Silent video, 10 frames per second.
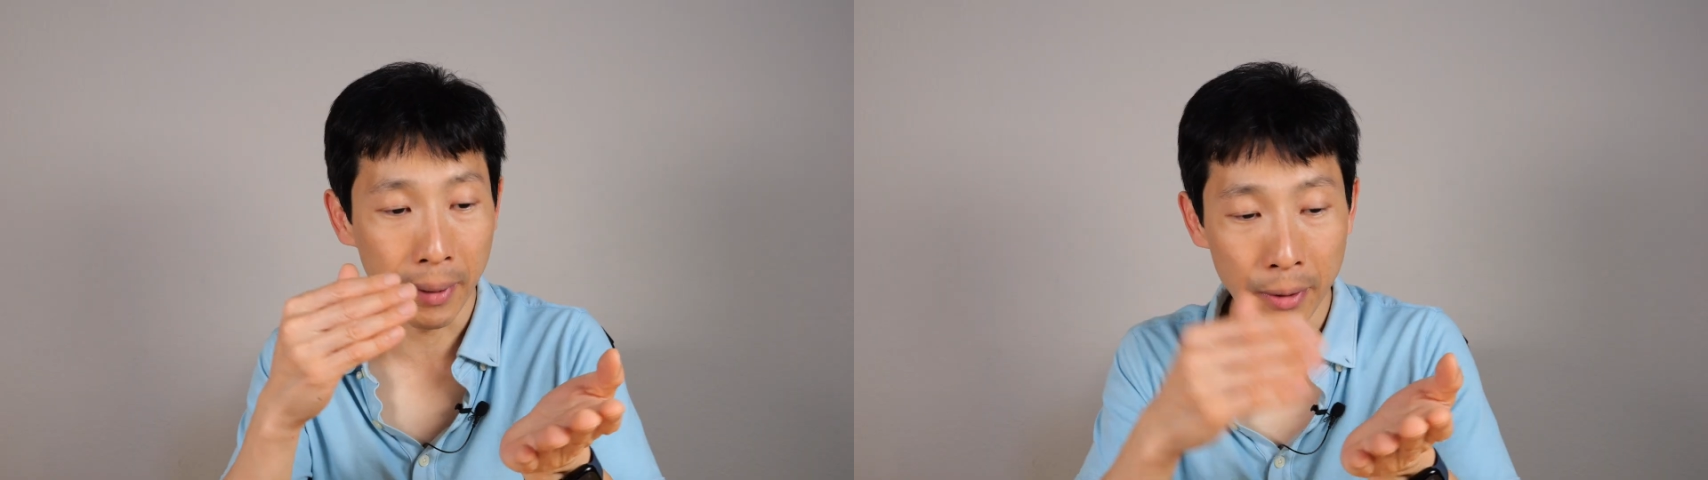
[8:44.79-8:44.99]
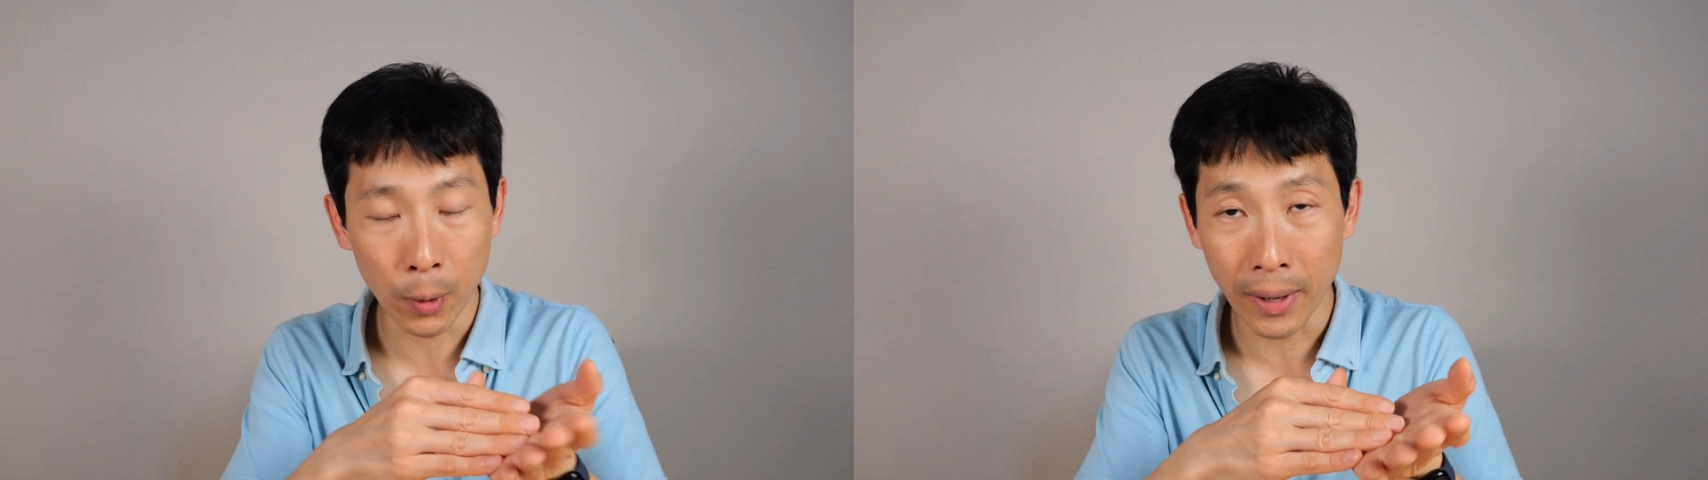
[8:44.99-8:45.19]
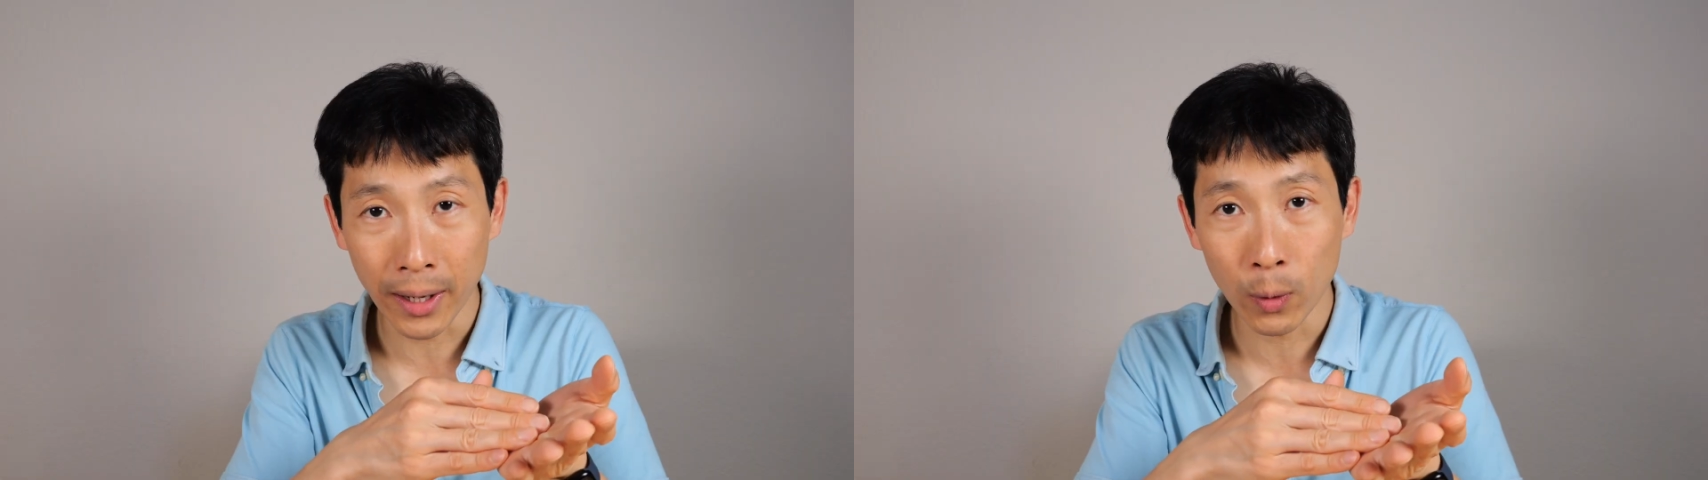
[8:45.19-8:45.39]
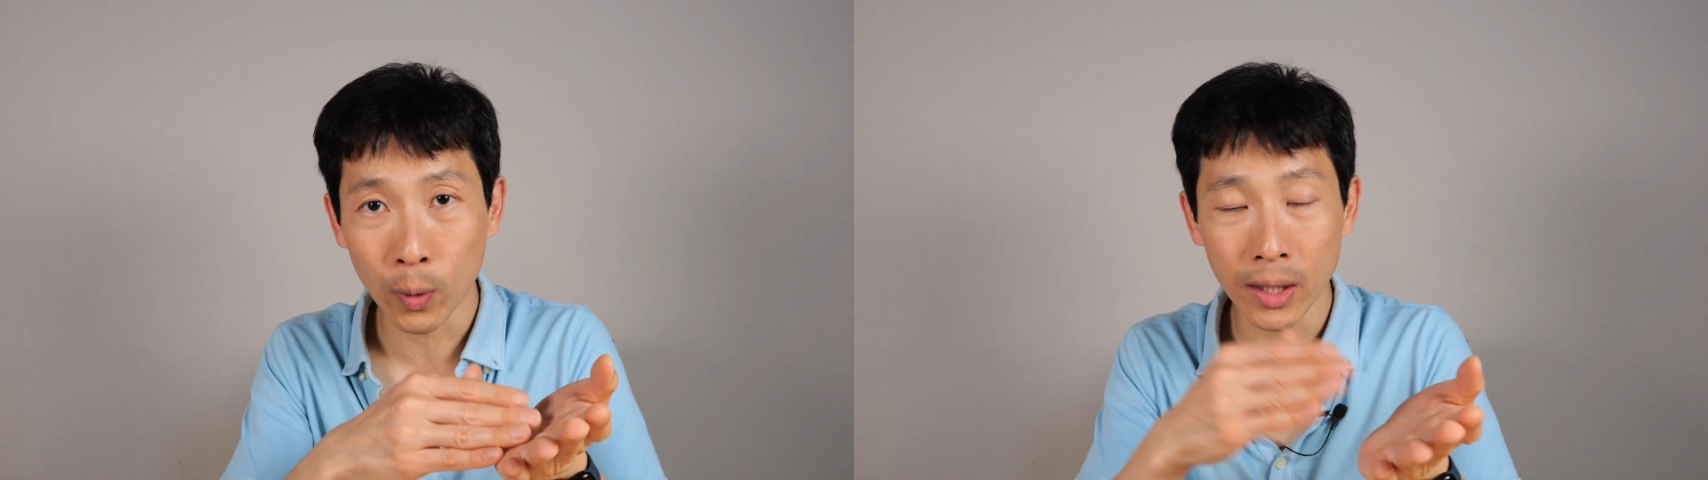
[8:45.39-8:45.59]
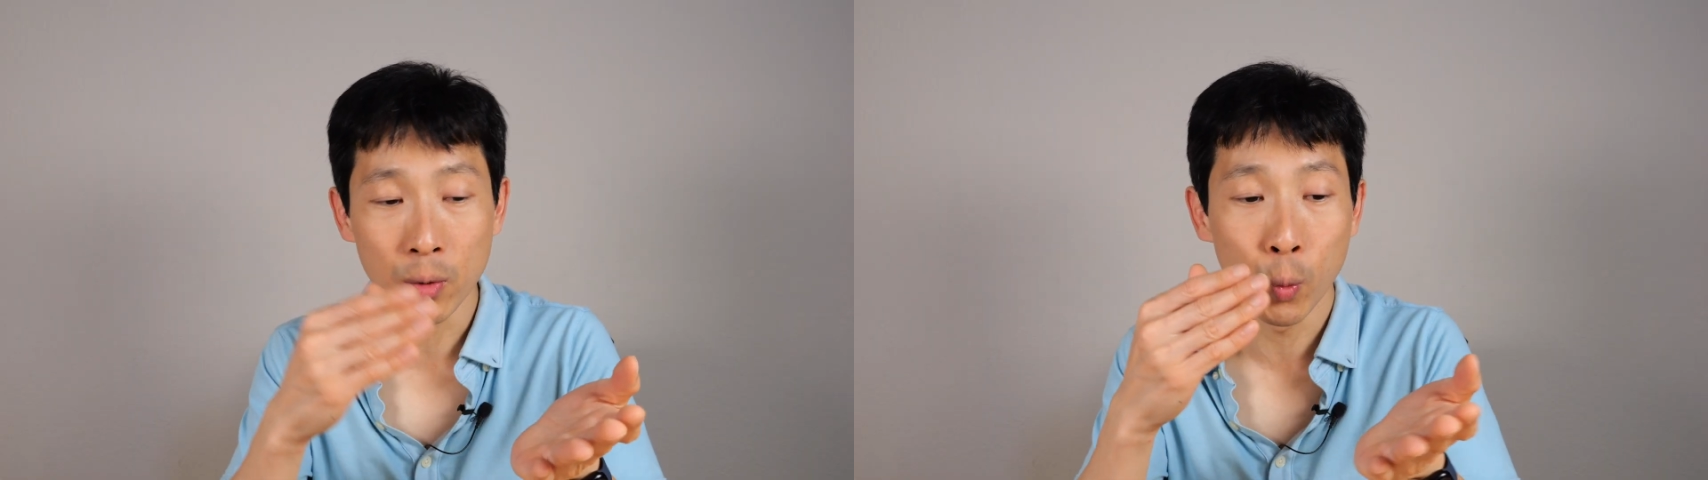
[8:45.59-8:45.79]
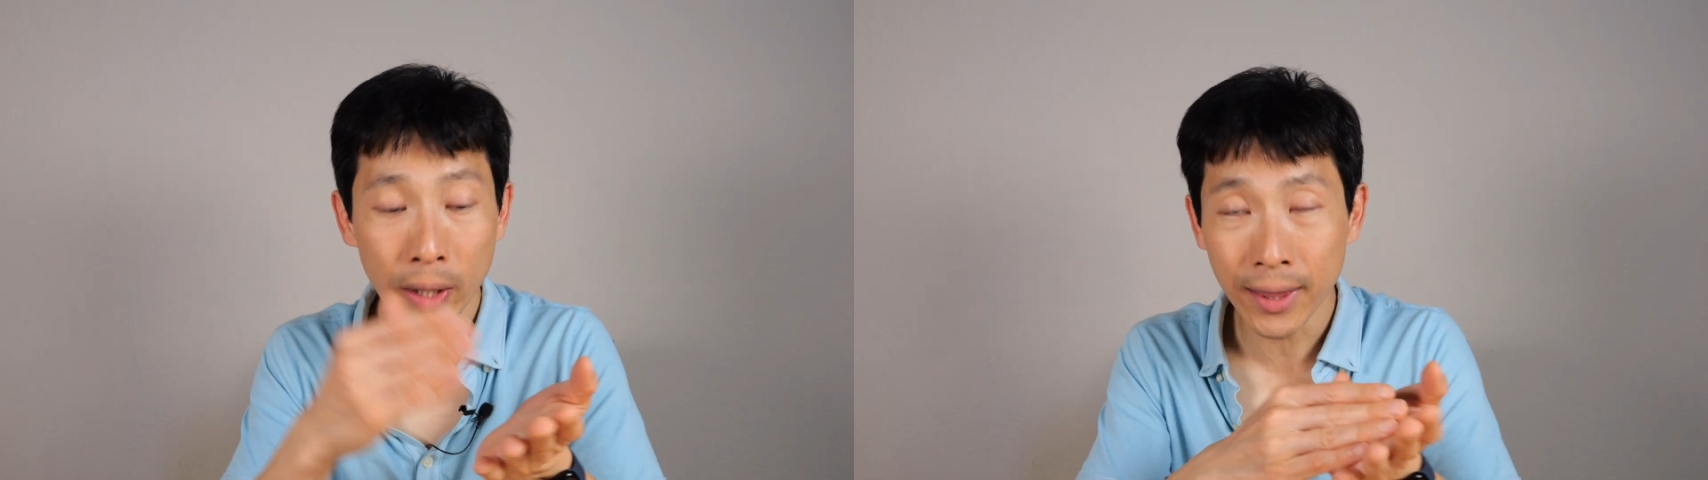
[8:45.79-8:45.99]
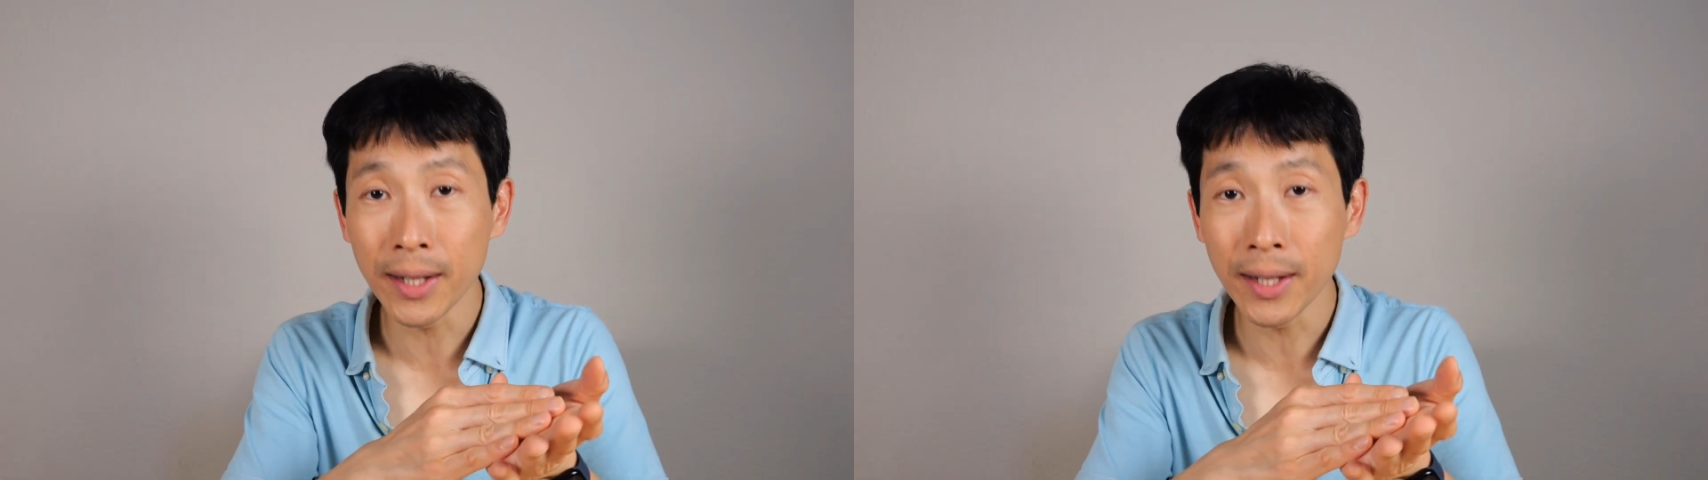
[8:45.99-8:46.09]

But no matter what, with